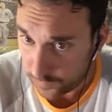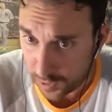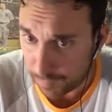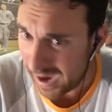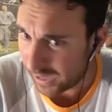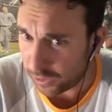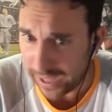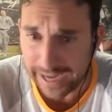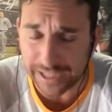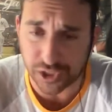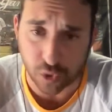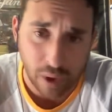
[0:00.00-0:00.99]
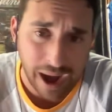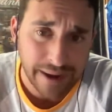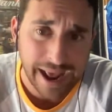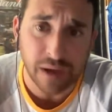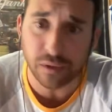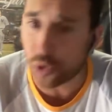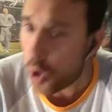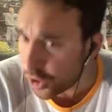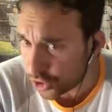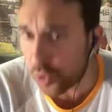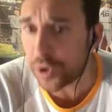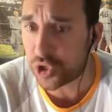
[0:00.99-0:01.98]
Michael King gets a ground out.
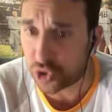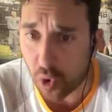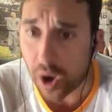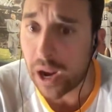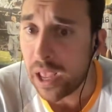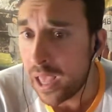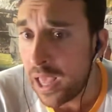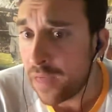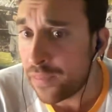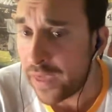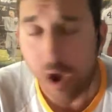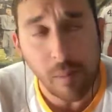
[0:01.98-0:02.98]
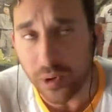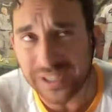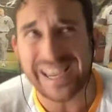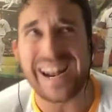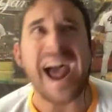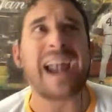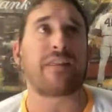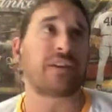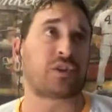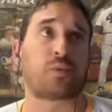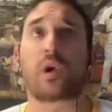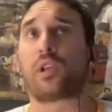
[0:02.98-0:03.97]
Long story short, they almost get out of
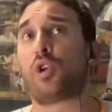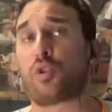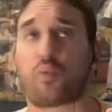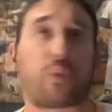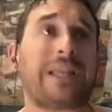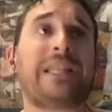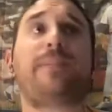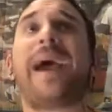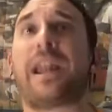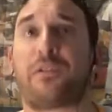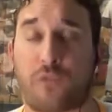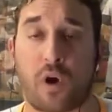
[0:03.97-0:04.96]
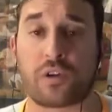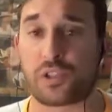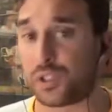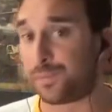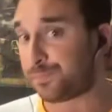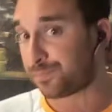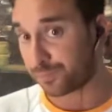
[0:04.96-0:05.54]
this where it looked really bad at first.